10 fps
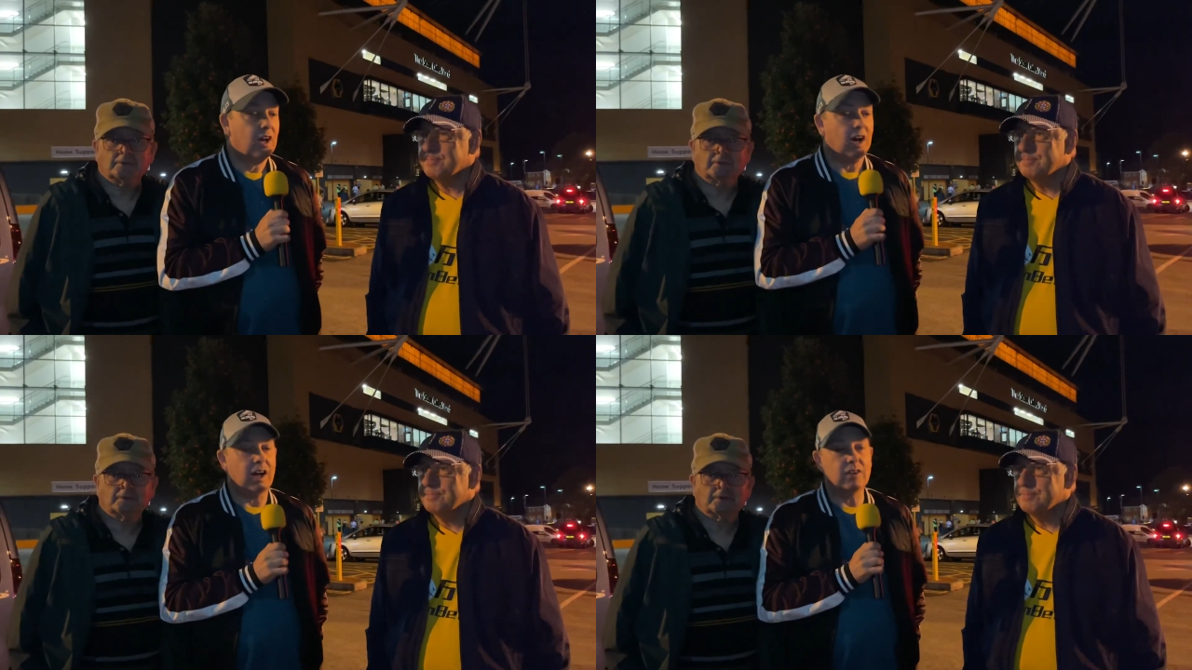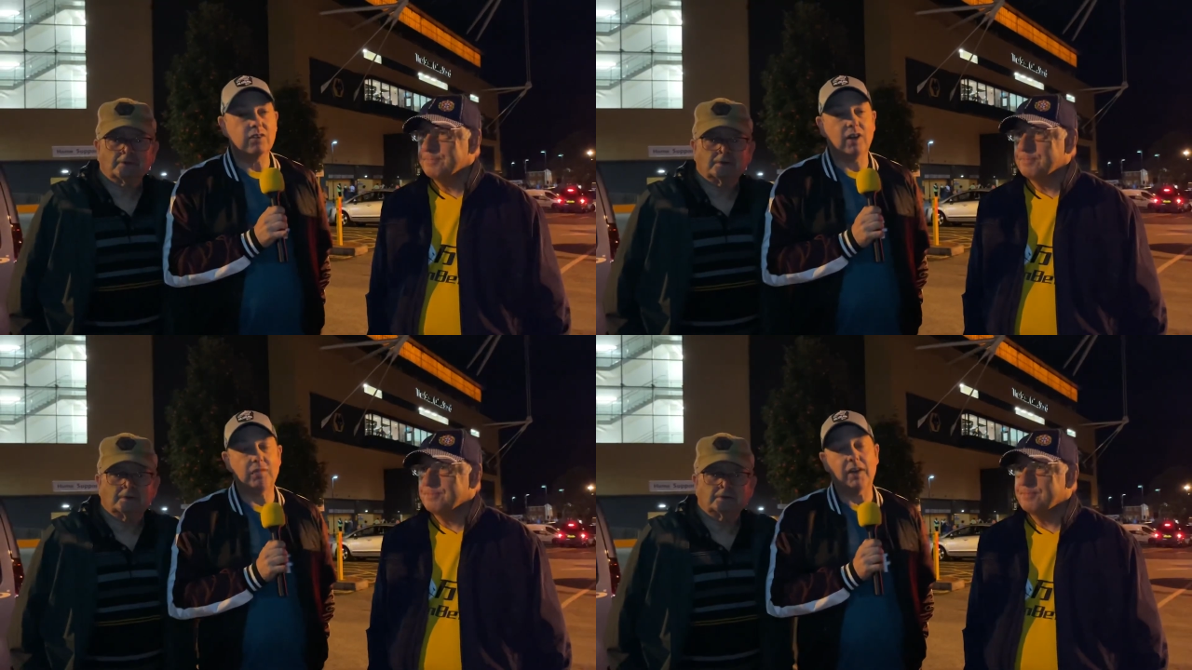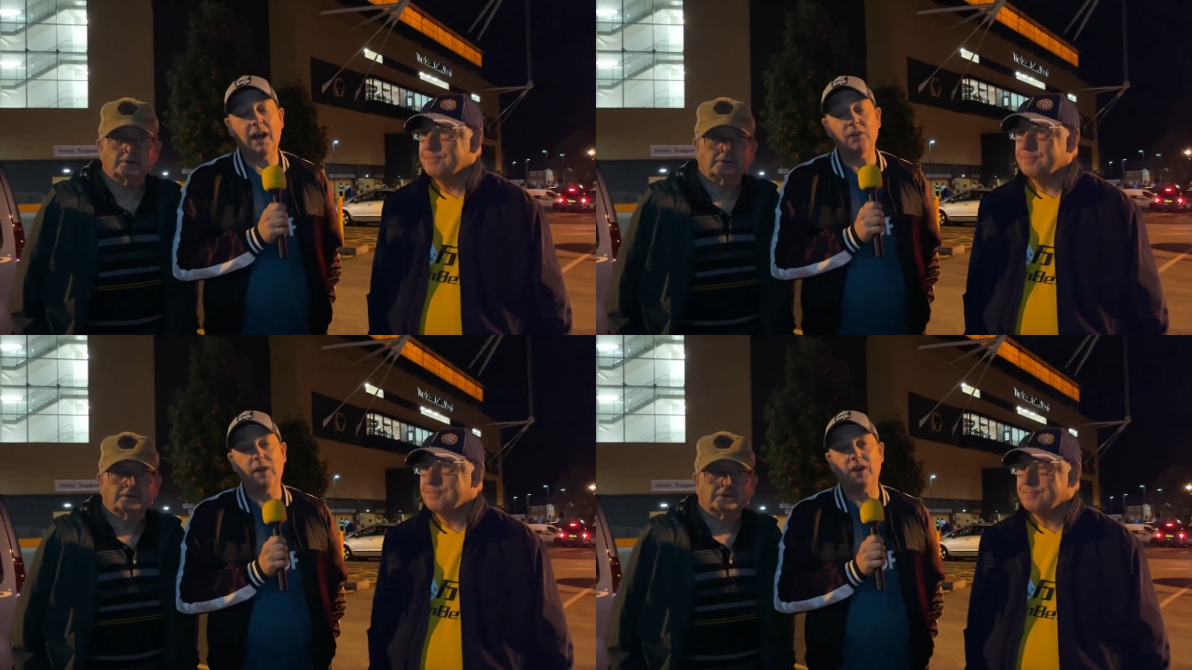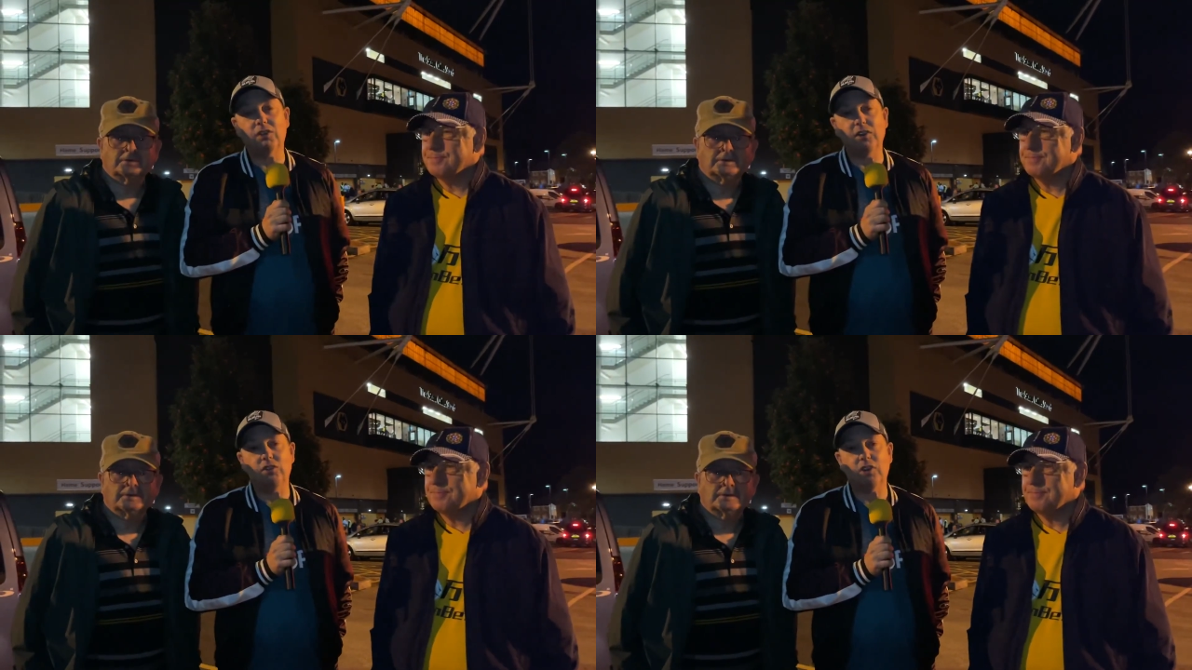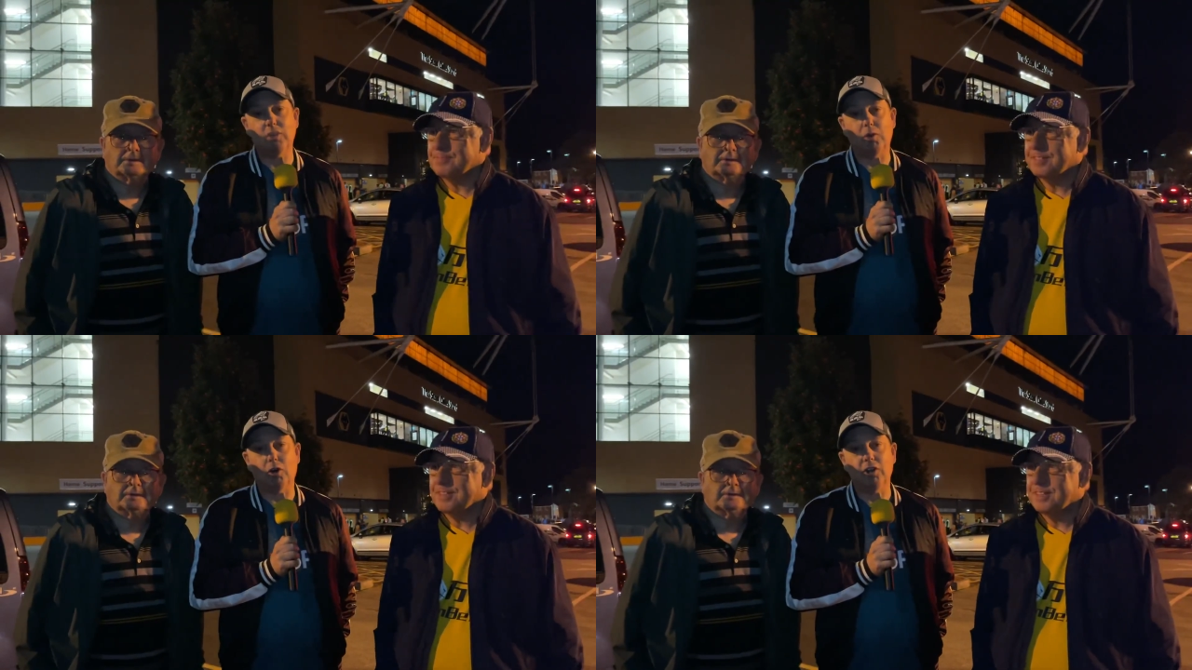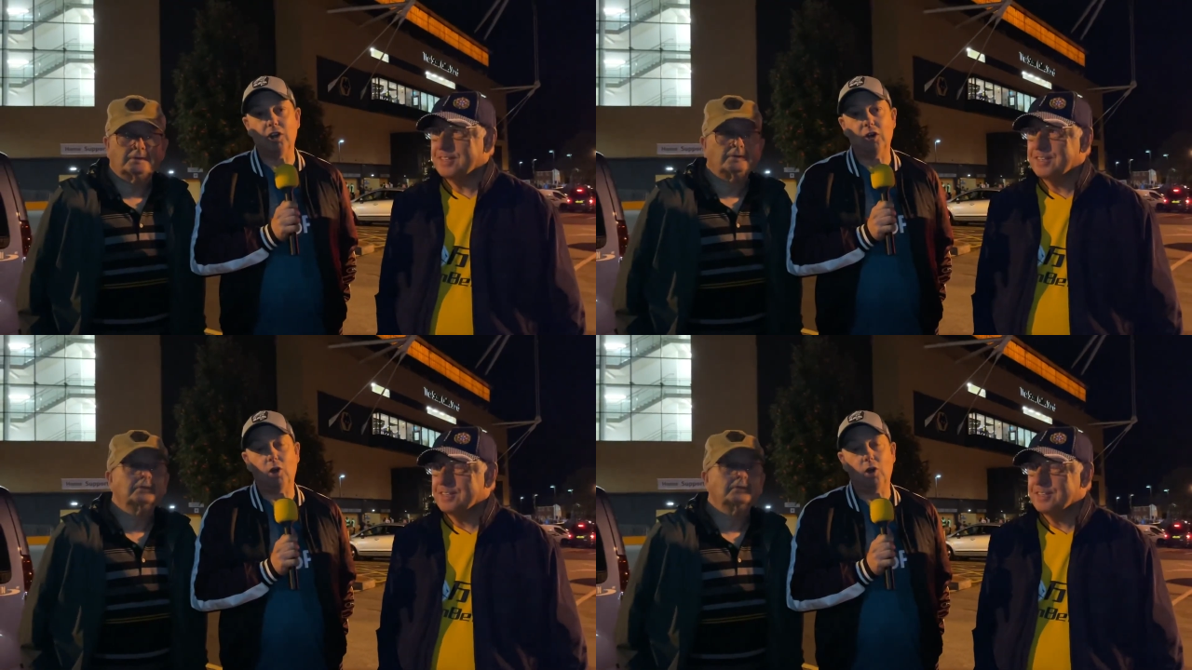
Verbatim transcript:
Speaker 1: And uh, but anyway, it's finished here at Molineux.